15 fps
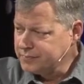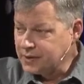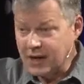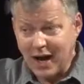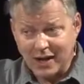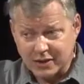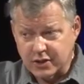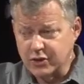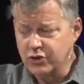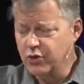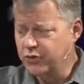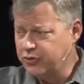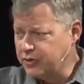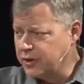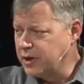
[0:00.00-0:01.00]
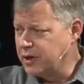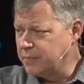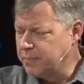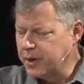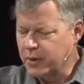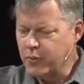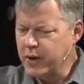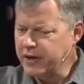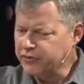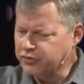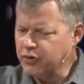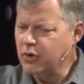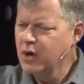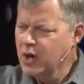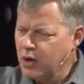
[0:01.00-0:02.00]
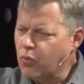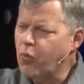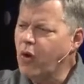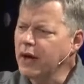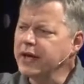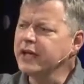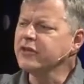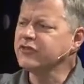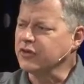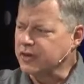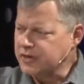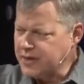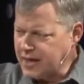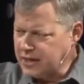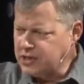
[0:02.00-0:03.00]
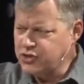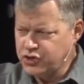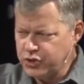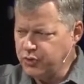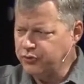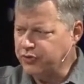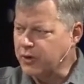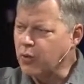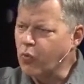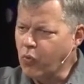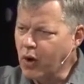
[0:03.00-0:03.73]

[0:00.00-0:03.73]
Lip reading: God can use it in a big way. So what is it that he's using?